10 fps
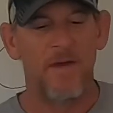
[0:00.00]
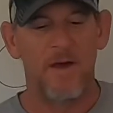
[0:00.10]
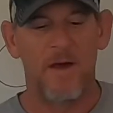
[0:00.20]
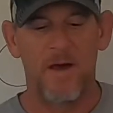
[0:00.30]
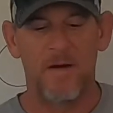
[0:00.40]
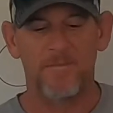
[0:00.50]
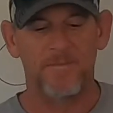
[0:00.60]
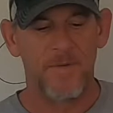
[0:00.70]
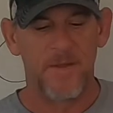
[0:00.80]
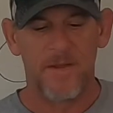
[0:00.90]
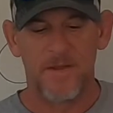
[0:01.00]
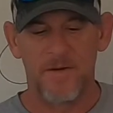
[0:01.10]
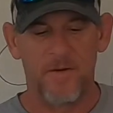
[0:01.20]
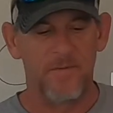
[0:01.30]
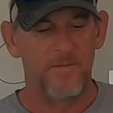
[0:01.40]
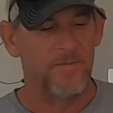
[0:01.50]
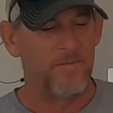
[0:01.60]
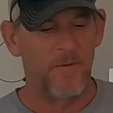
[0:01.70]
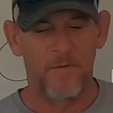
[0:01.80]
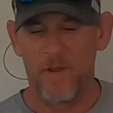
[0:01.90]
um, you know
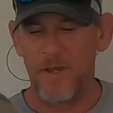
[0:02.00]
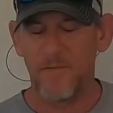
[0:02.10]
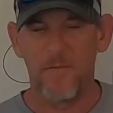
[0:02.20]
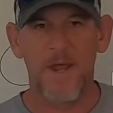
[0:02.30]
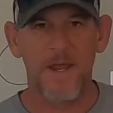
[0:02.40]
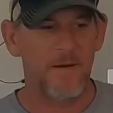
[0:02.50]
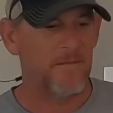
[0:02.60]
they're lightweight